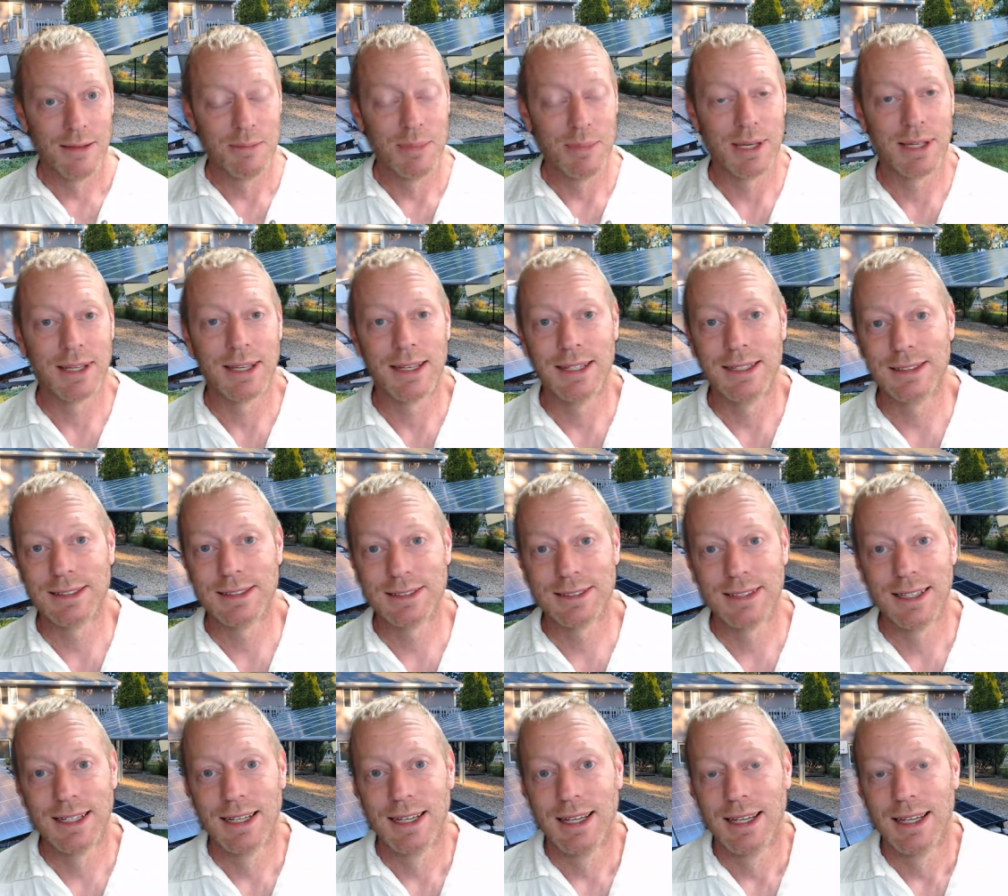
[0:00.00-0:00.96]
Because
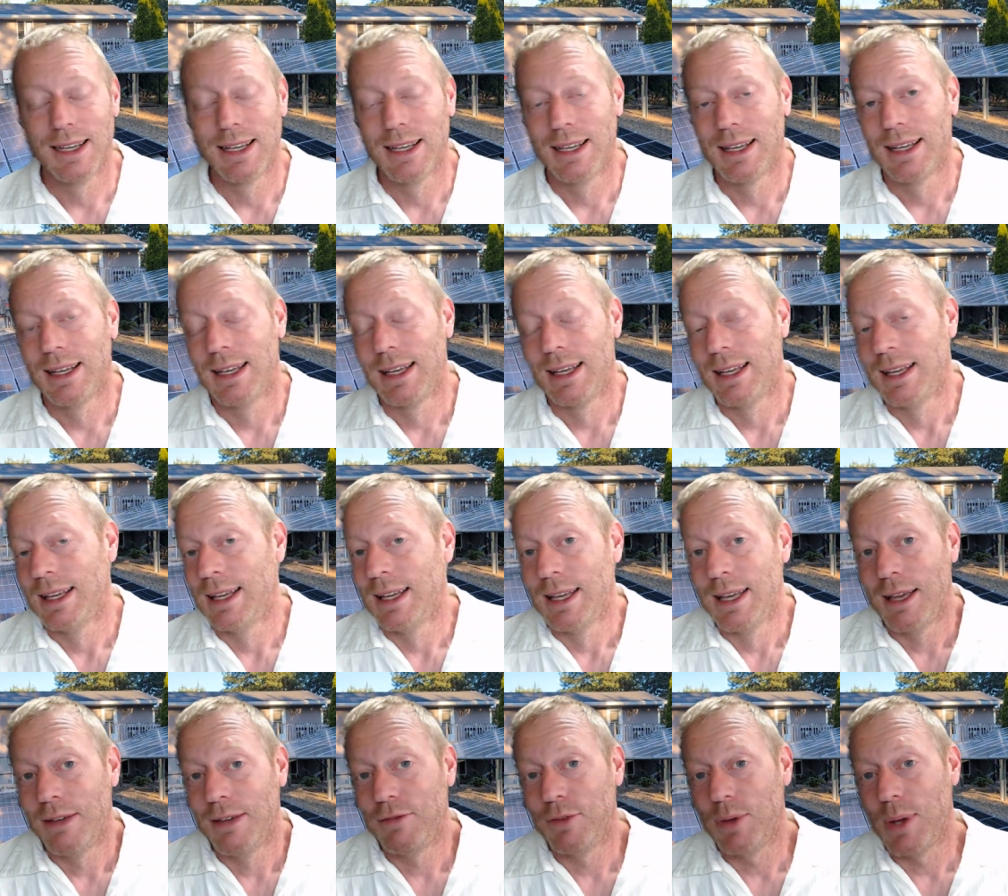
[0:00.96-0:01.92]

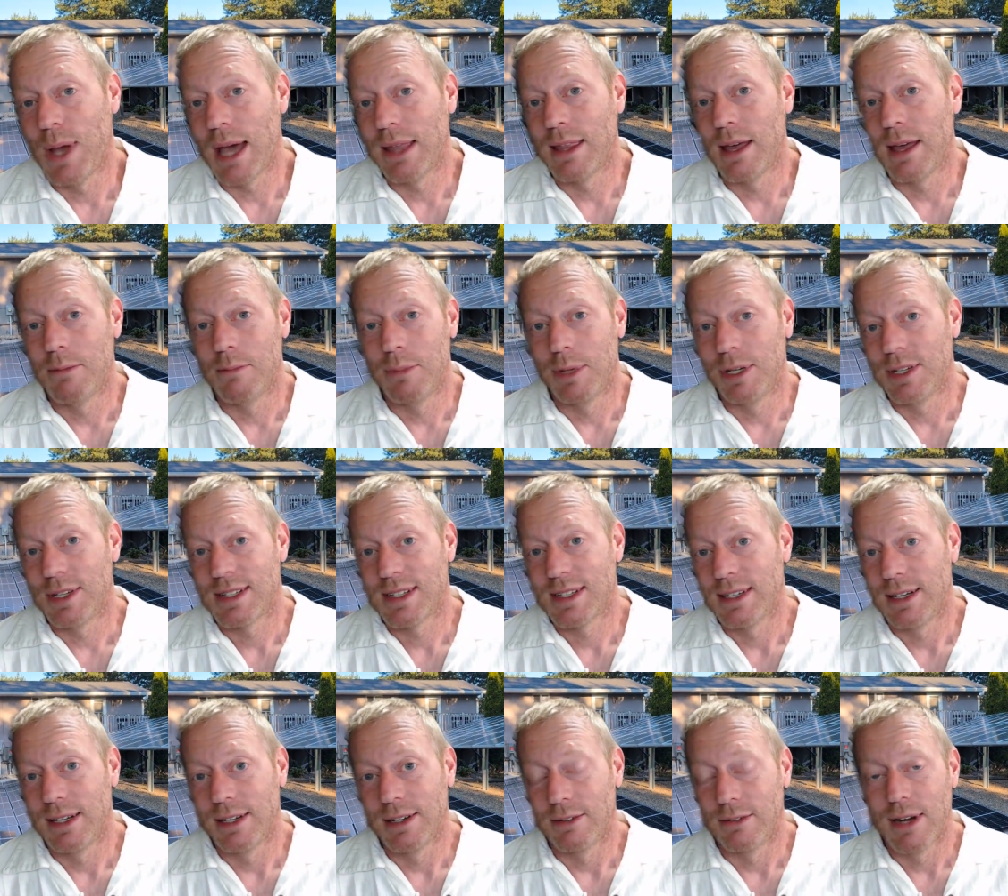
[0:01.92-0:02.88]
if you had that money
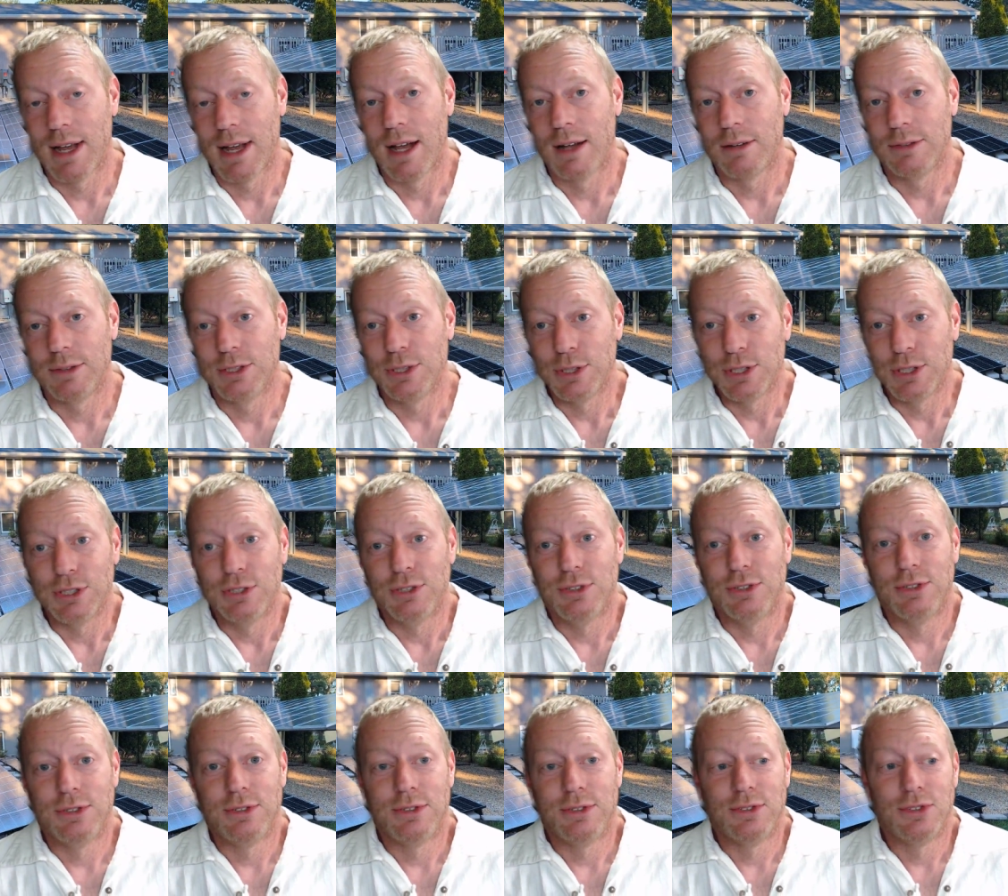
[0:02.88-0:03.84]
sitting around, you could
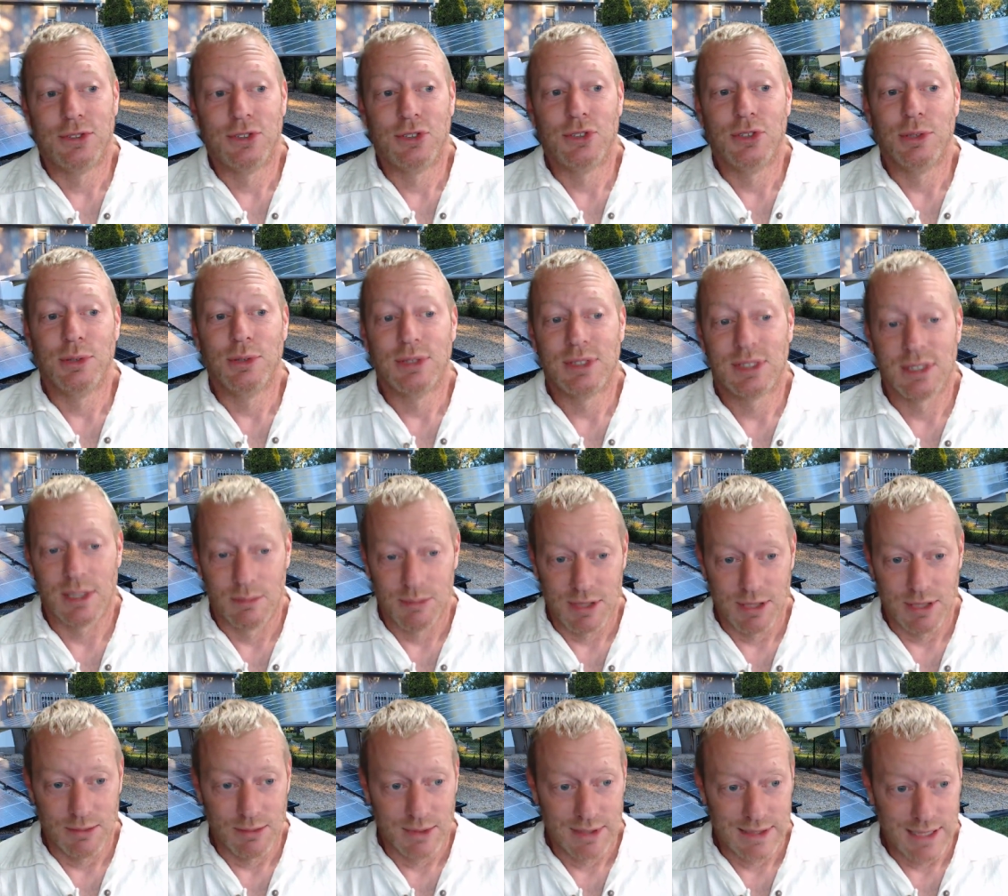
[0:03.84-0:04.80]
do
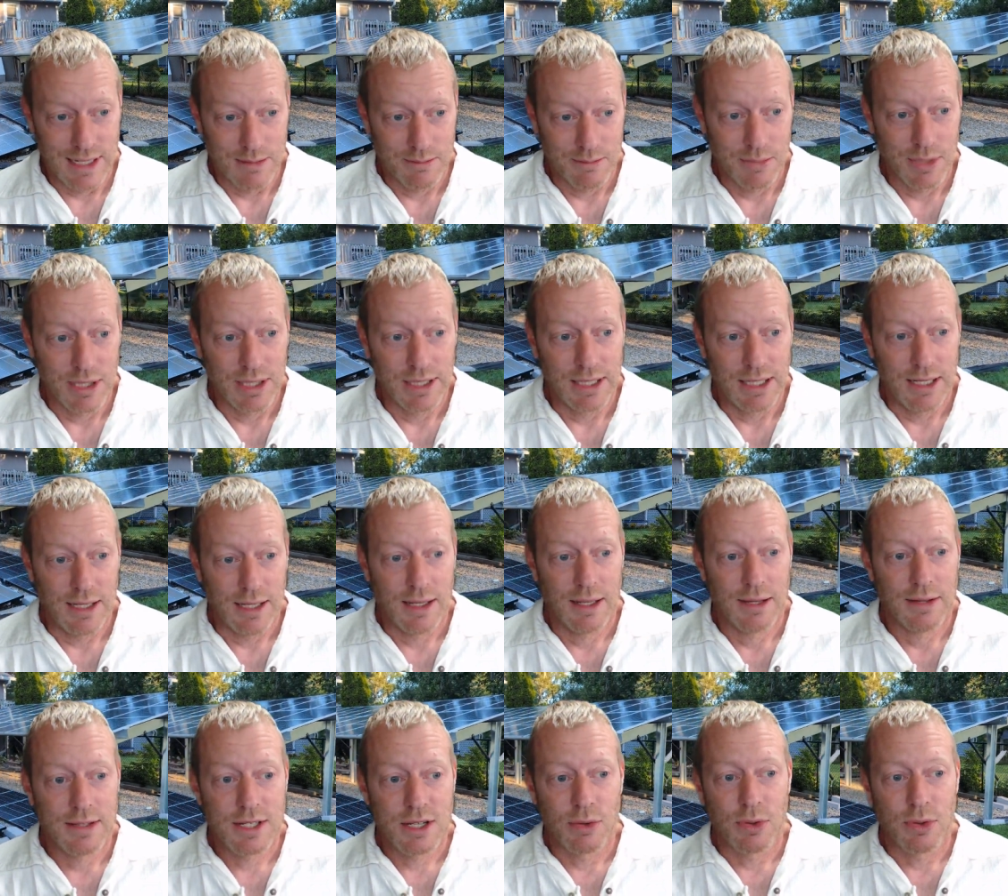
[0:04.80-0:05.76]
something with that money.
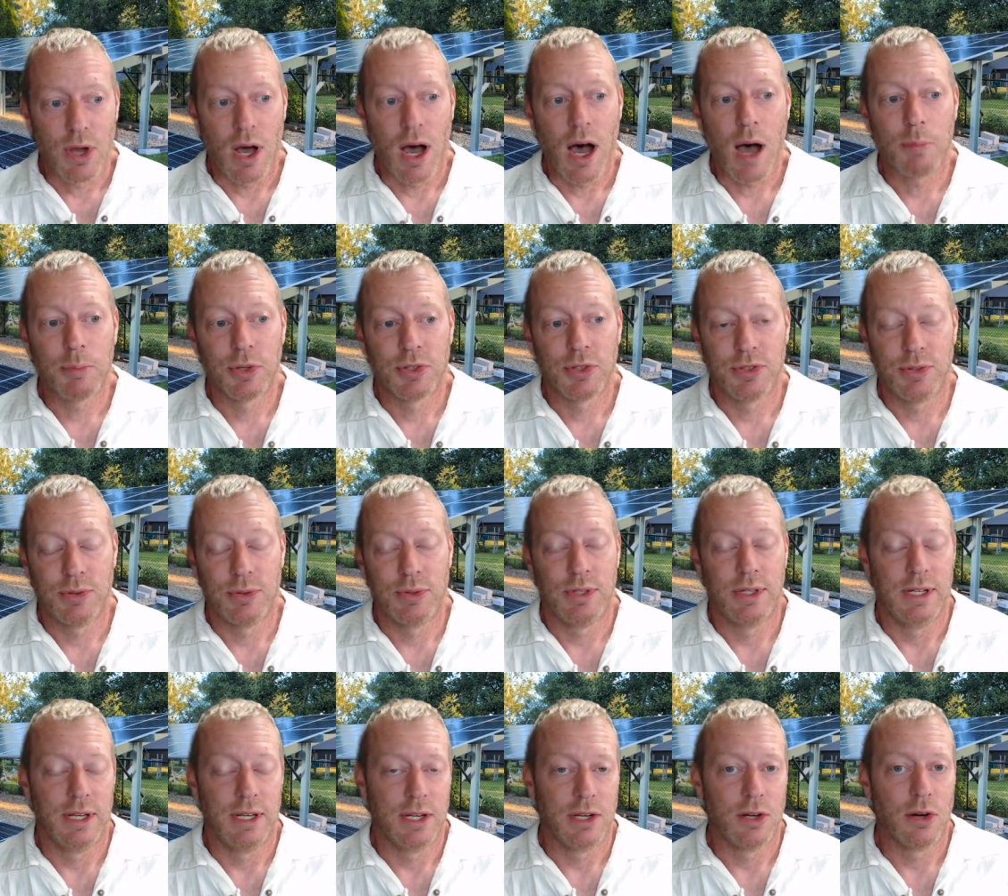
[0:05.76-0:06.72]
So the
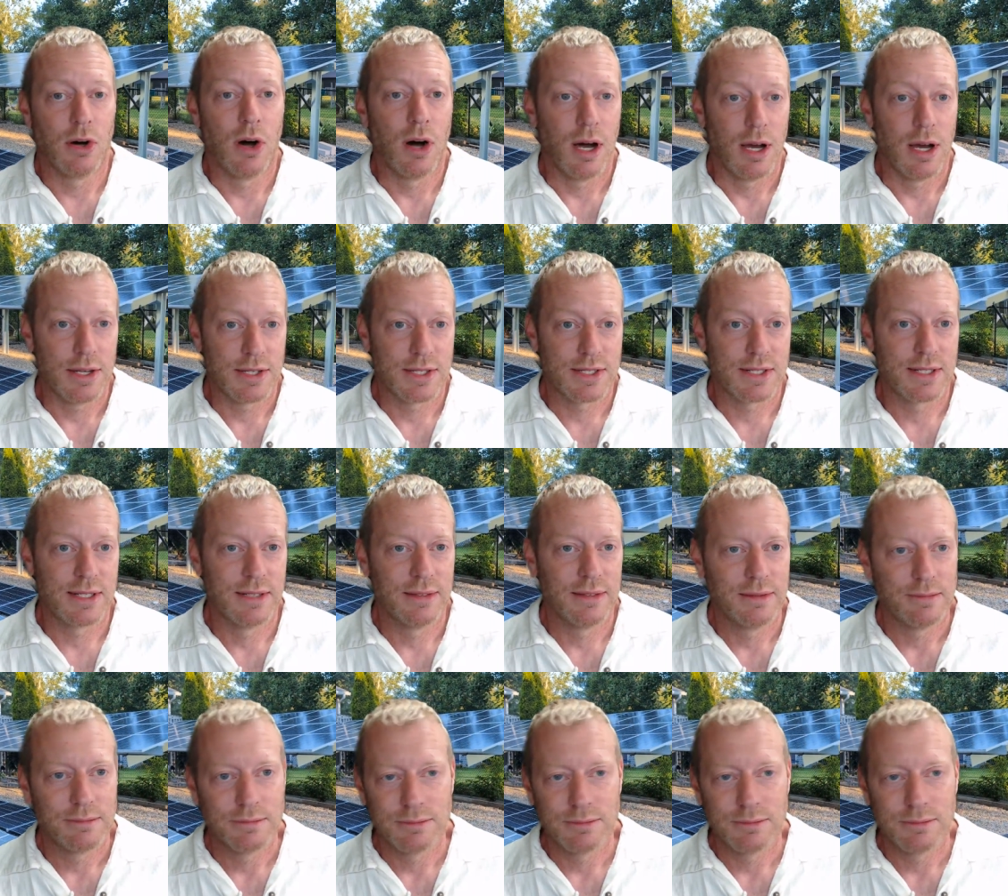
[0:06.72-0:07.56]
opportunity cost,